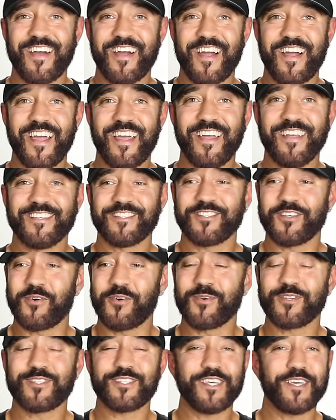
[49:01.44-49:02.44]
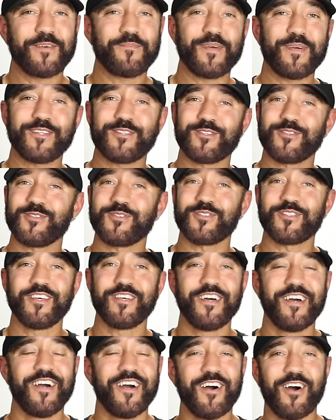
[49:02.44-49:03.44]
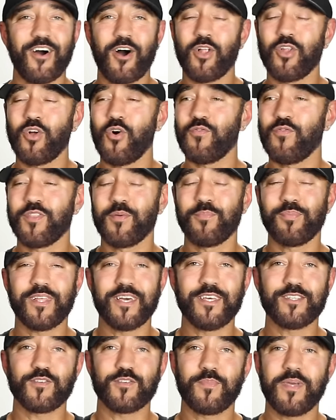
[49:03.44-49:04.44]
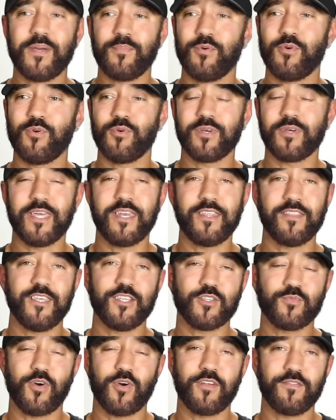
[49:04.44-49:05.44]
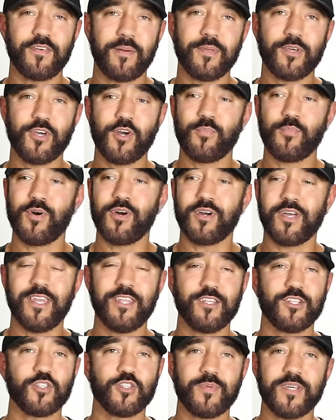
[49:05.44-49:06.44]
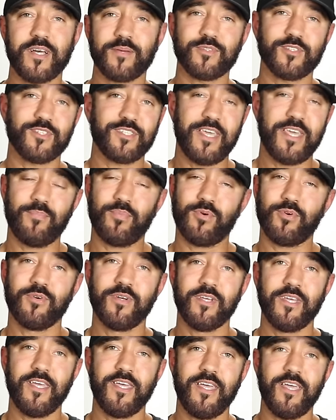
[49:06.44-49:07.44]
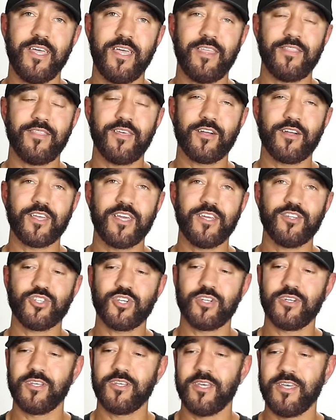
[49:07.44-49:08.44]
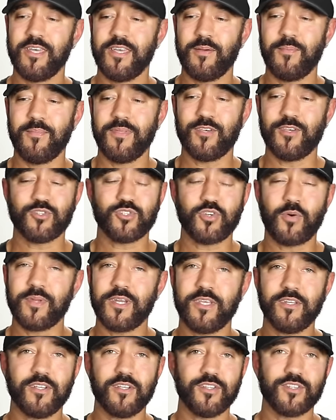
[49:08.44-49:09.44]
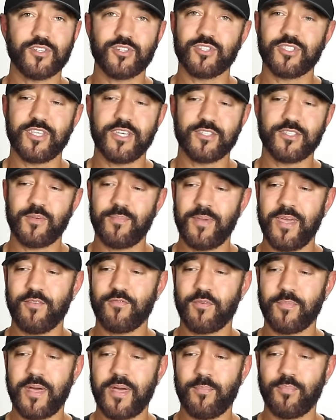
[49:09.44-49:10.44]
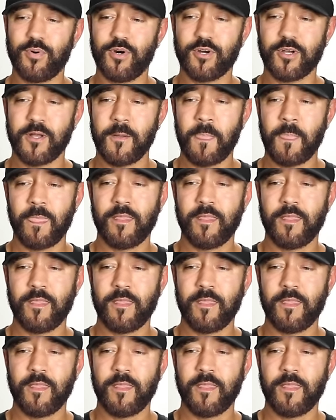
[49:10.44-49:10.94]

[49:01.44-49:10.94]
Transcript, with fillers: All right. So we're seeing pictures all over the place of people getting the Eat Smarter Family Cookbook, and it just becomes a staple in their kitchen. There's so many delicious things to make from that book.